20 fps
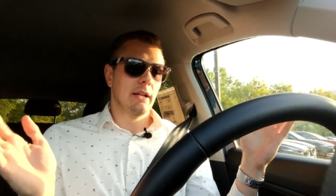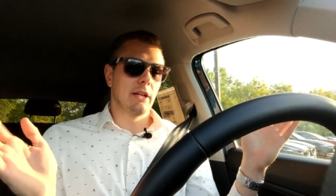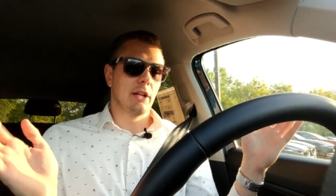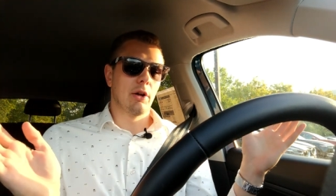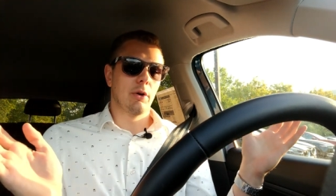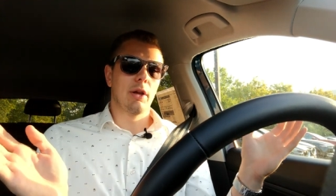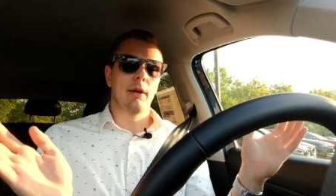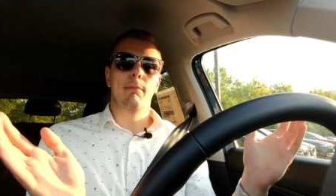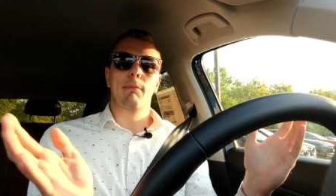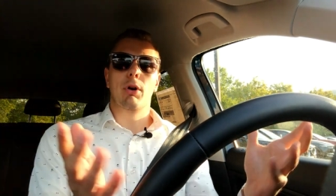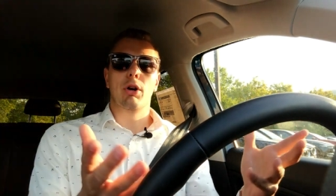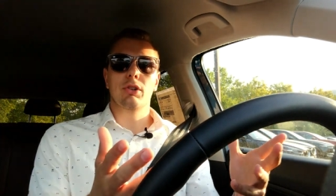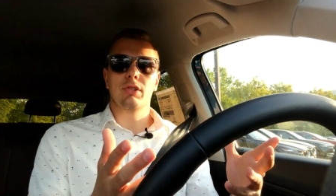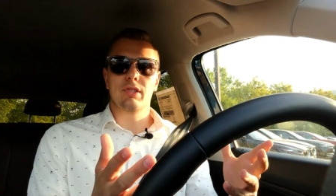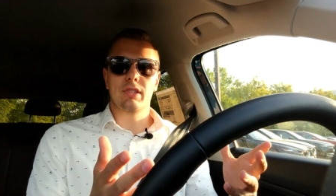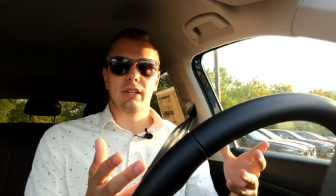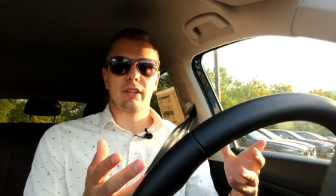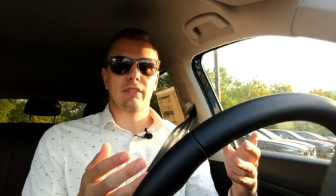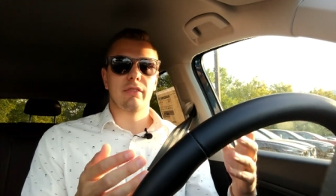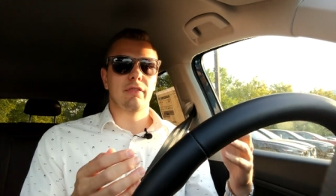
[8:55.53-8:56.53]
you know,
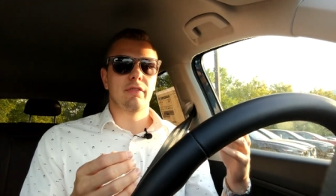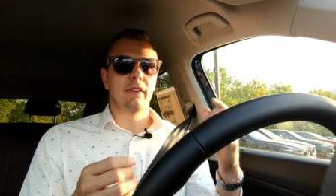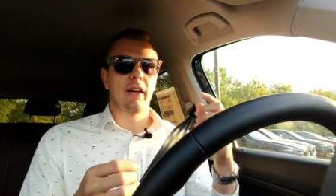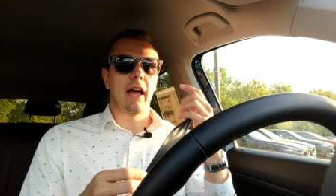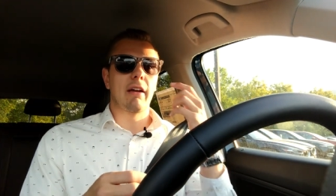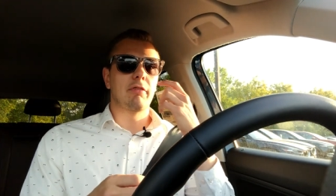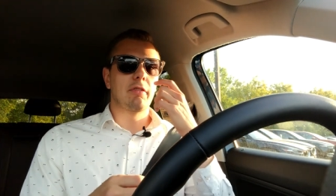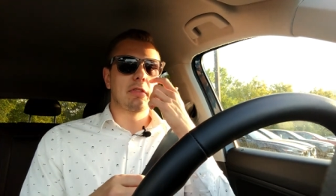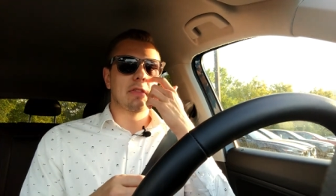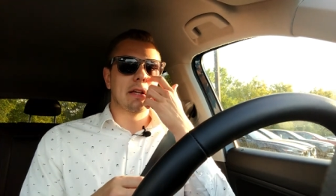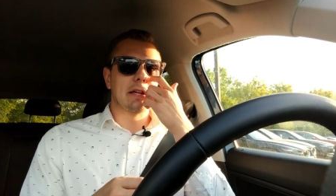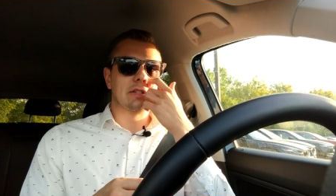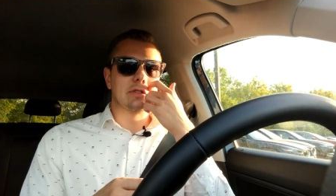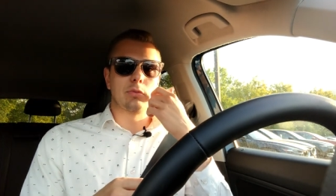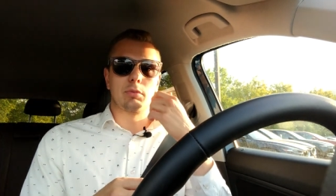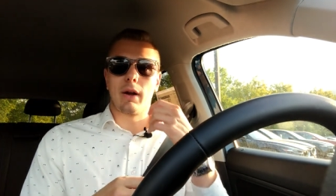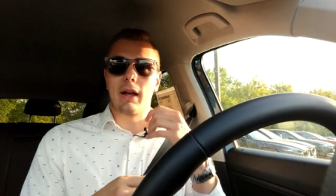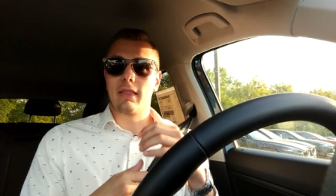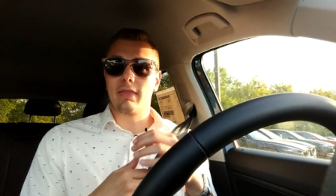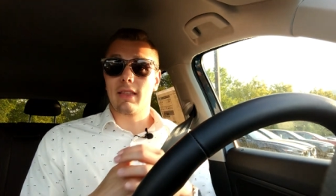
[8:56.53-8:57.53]
immersive. Everything
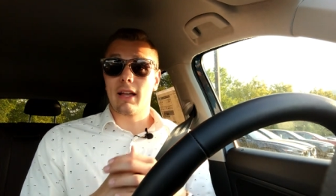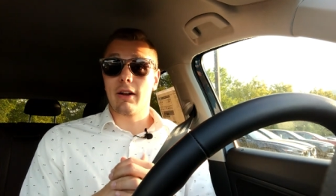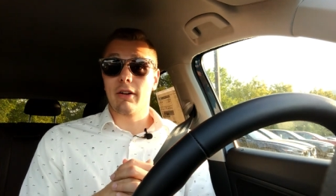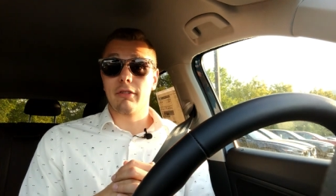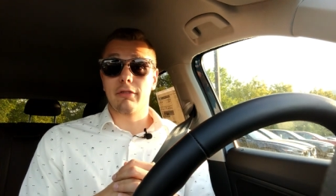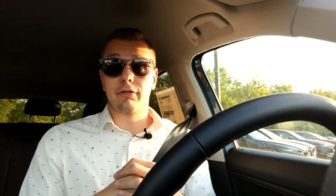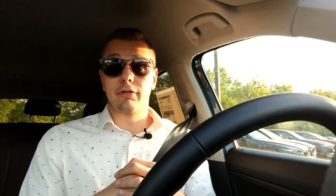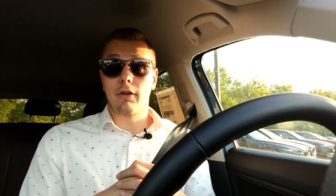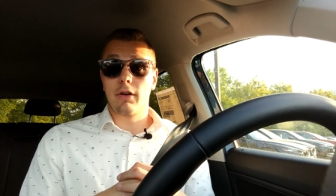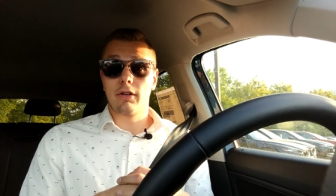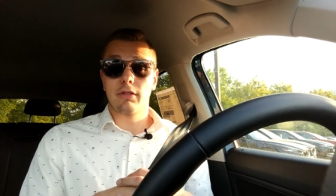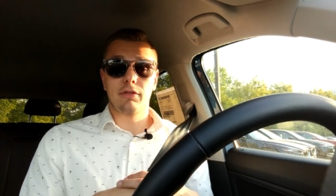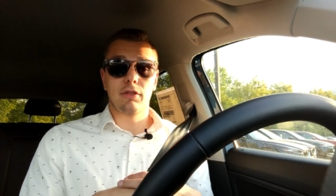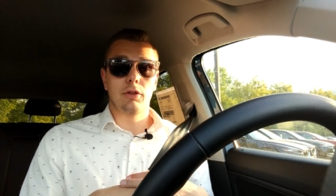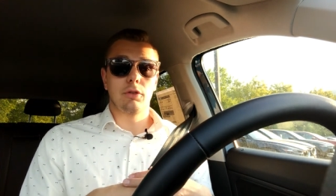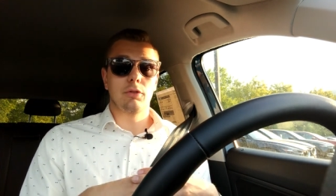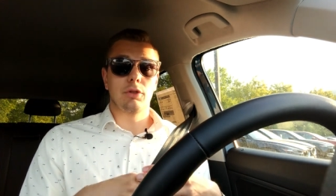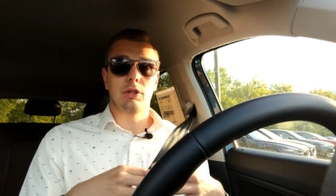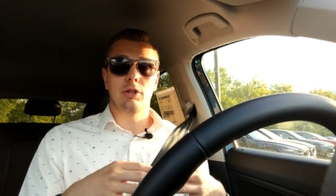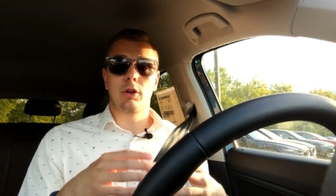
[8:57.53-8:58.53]
is right there in front of
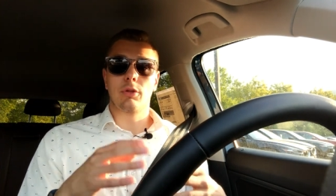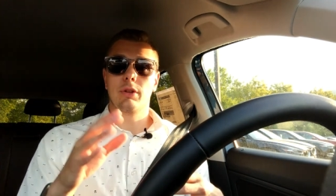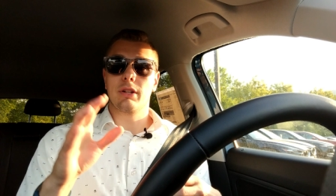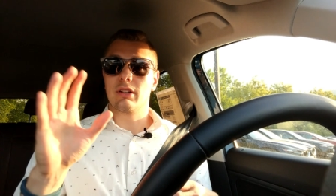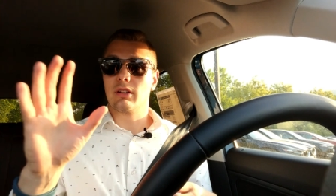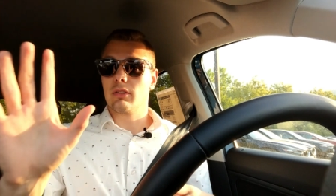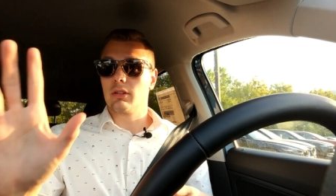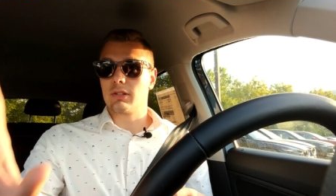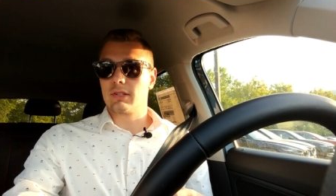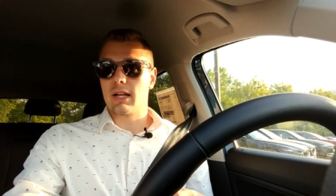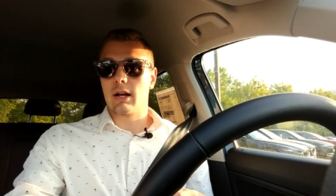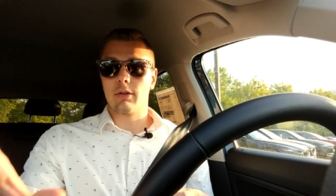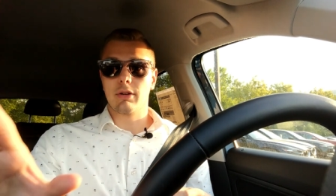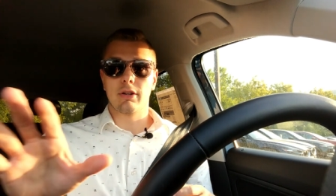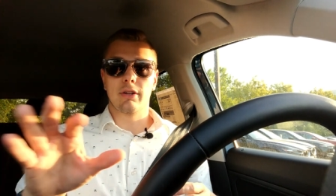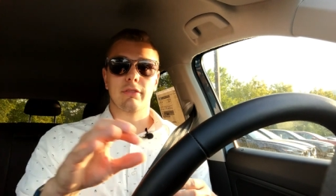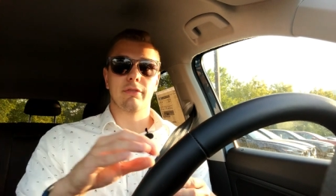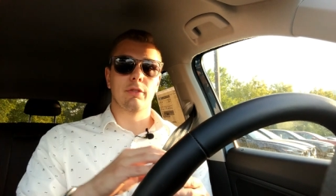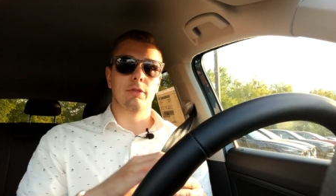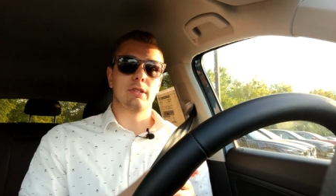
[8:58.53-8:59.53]
you. You don't need to look down
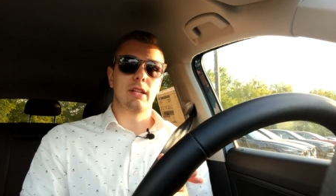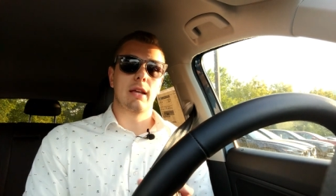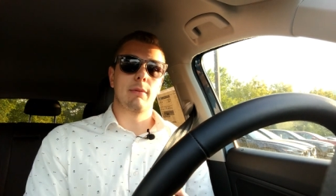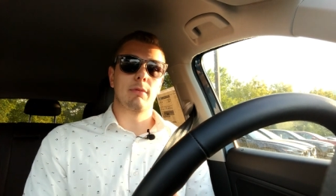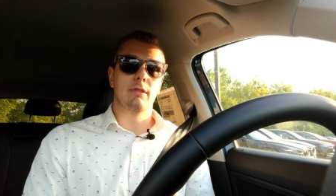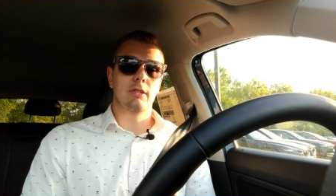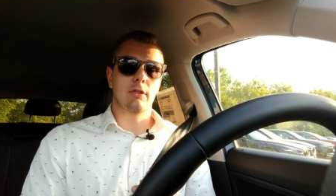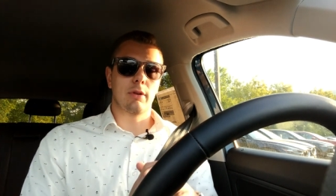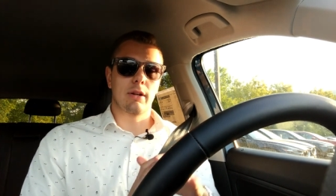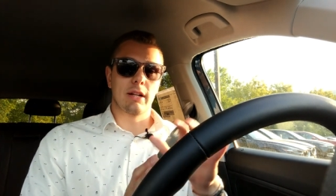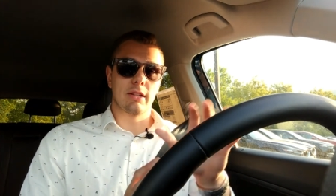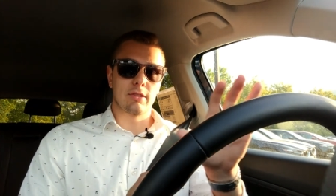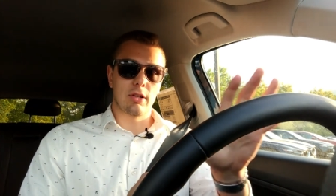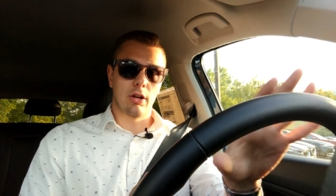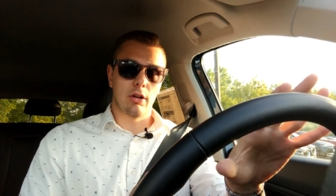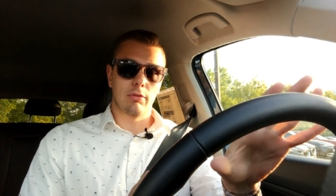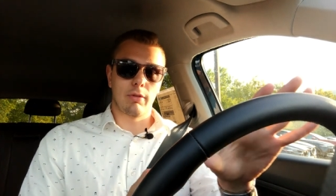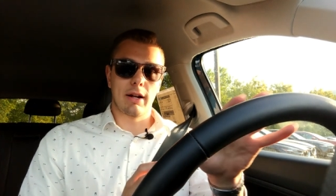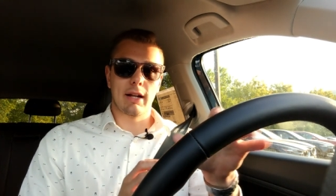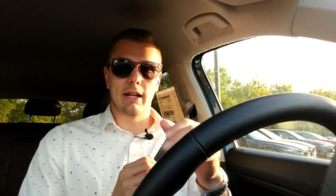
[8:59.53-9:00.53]
to your infotainment screen. It's
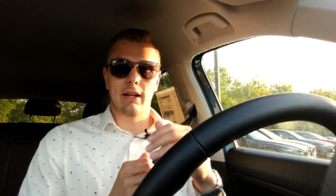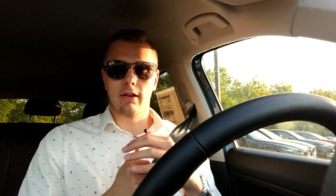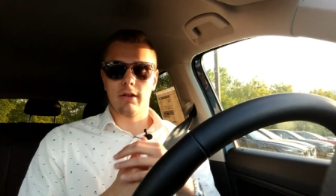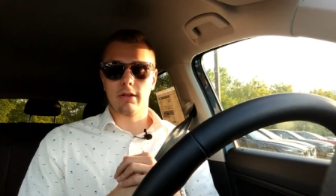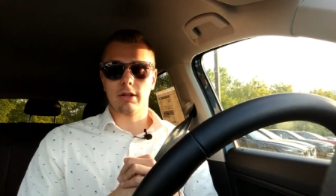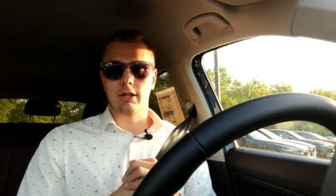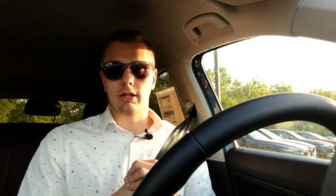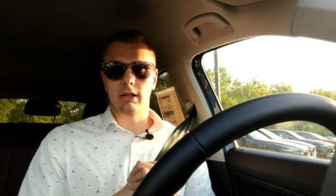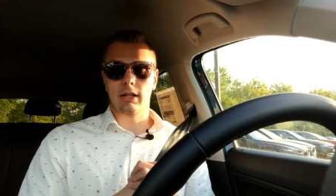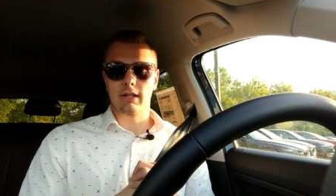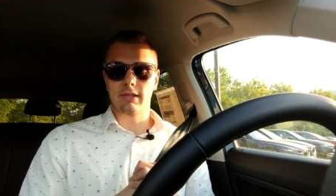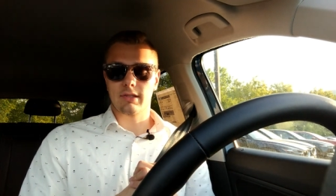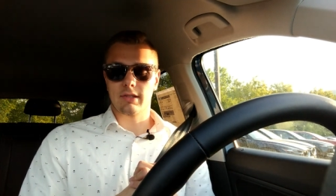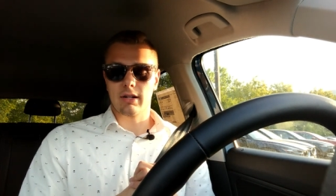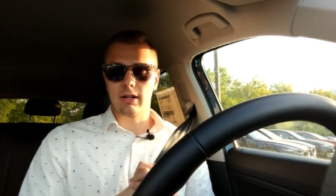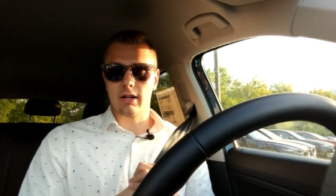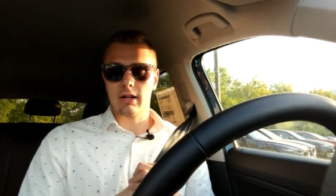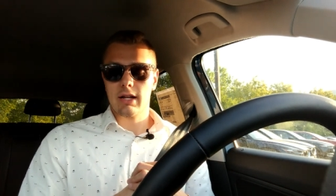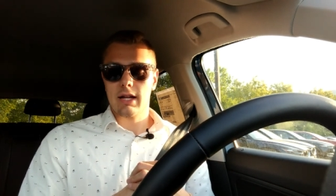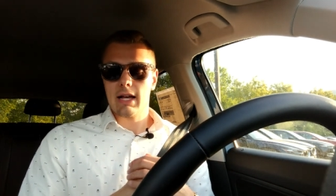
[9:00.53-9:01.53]
all right here in your
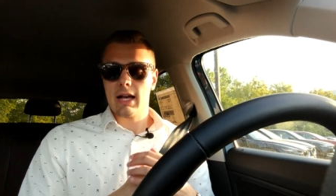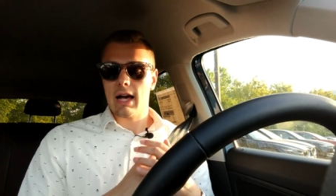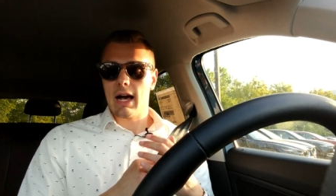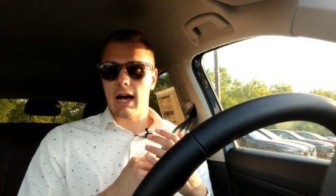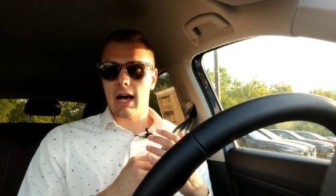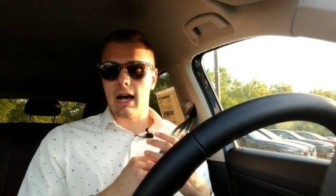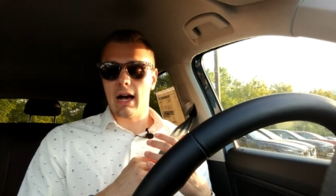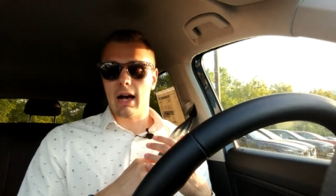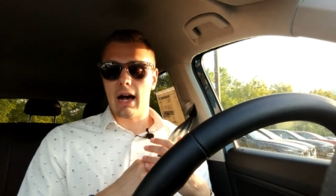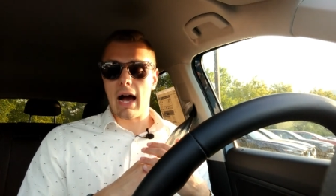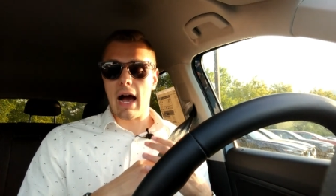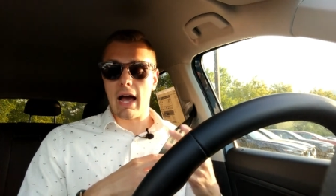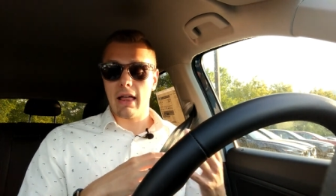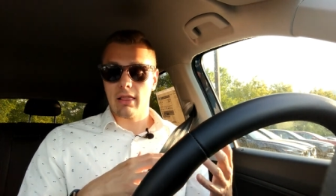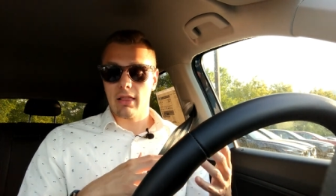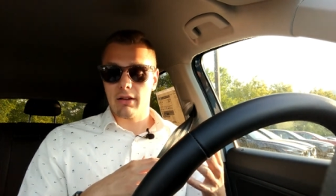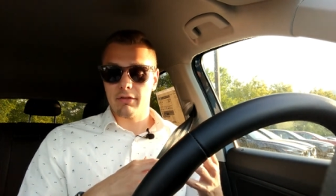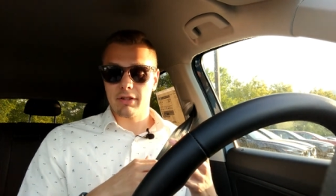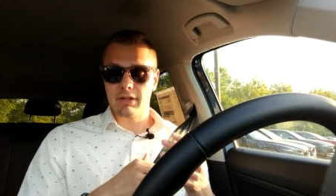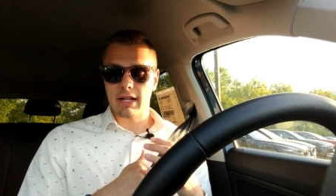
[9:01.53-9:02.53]
cluster. Uh, I
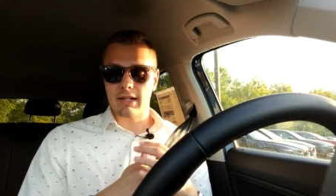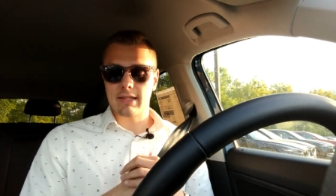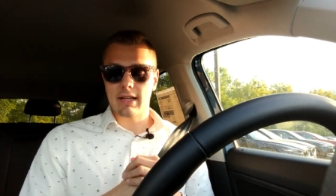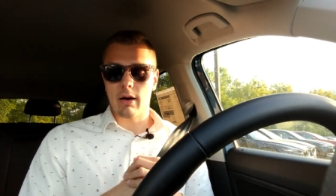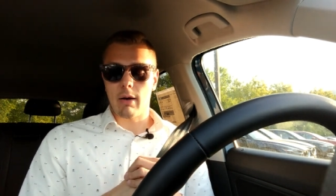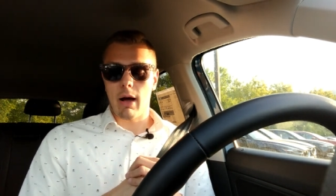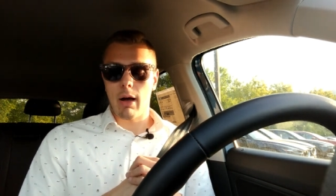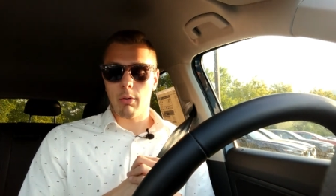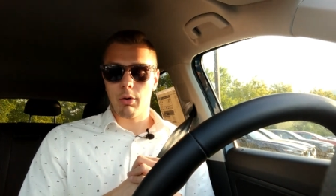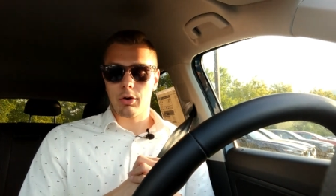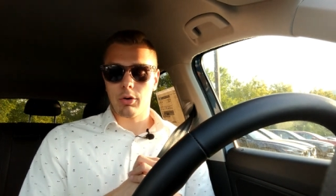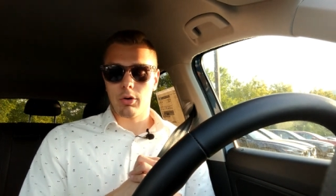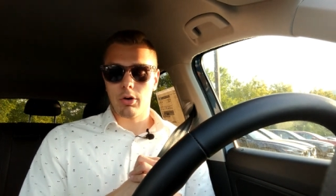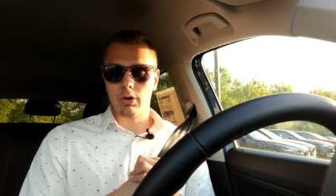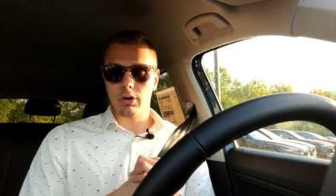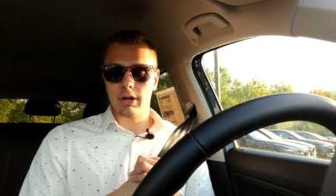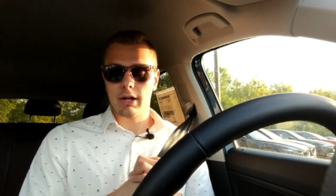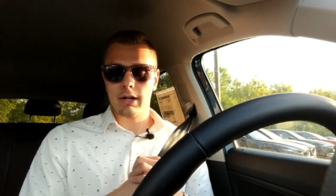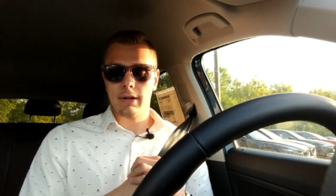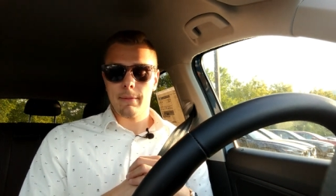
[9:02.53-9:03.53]
love it. That's how I would
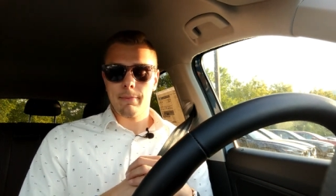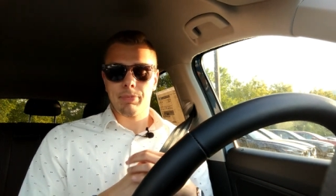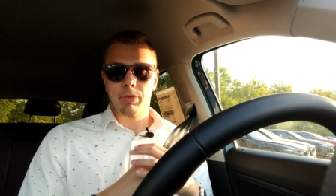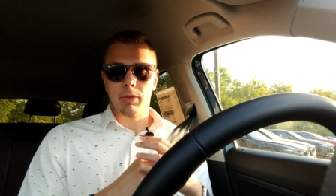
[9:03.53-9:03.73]
order it.